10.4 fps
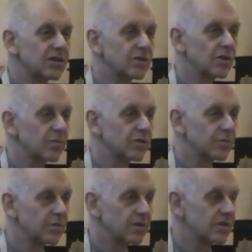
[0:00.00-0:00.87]
determines
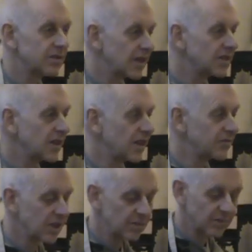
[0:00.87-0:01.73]
one's next
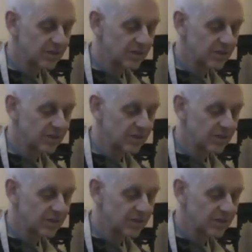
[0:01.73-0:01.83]
lifetime.